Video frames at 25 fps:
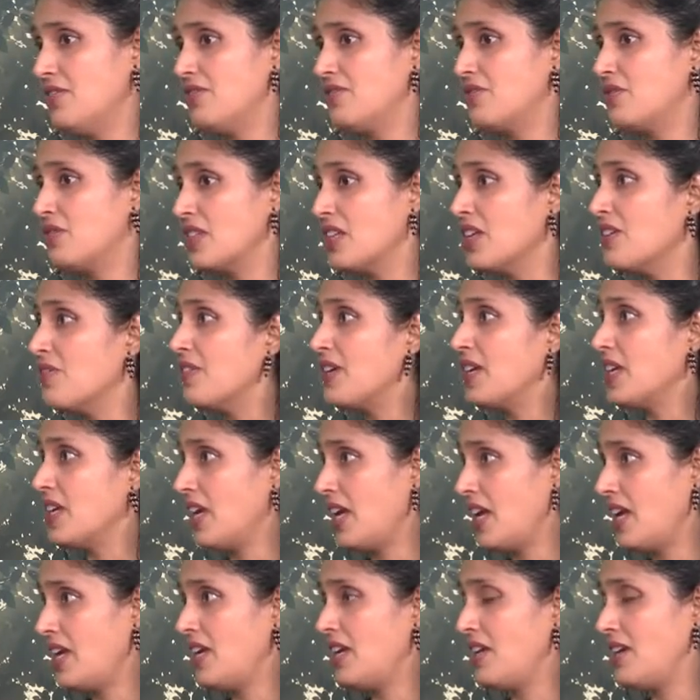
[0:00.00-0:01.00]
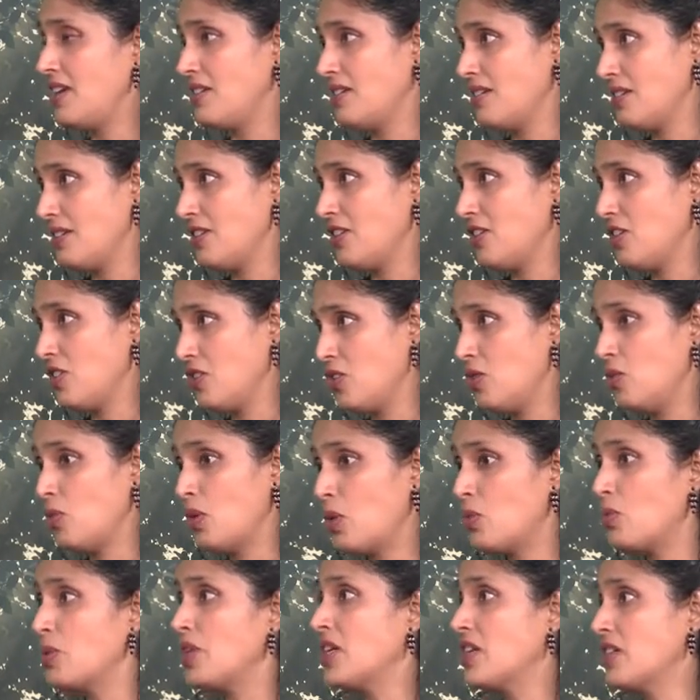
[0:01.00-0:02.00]
living a,
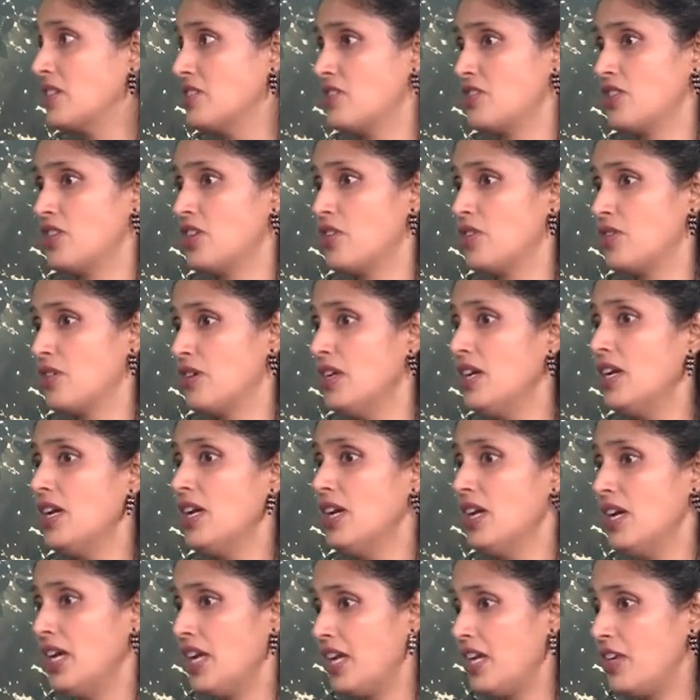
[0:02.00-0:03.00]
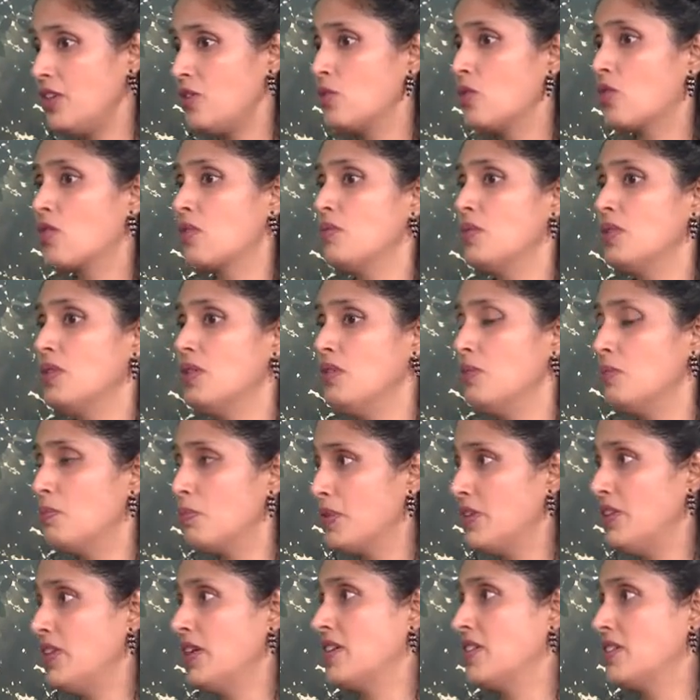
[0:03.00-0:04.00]
what we consider a normal,
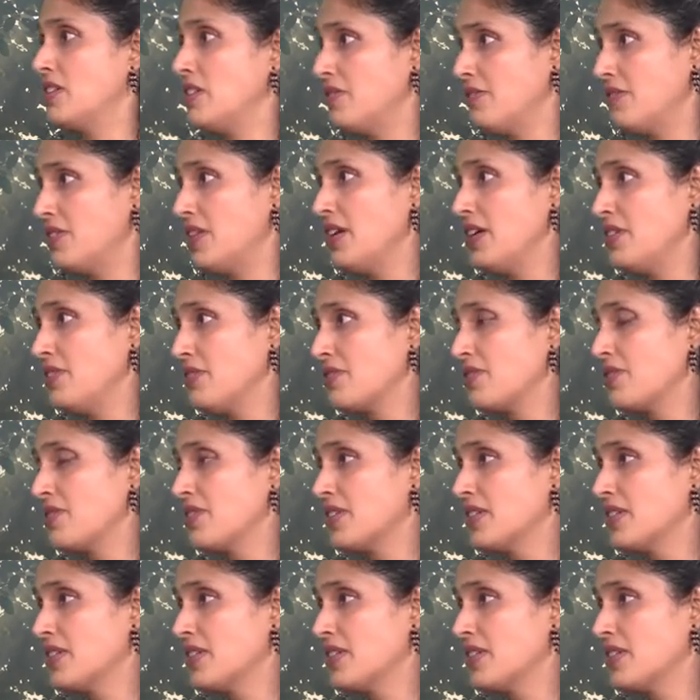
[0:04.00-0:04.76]
productive life?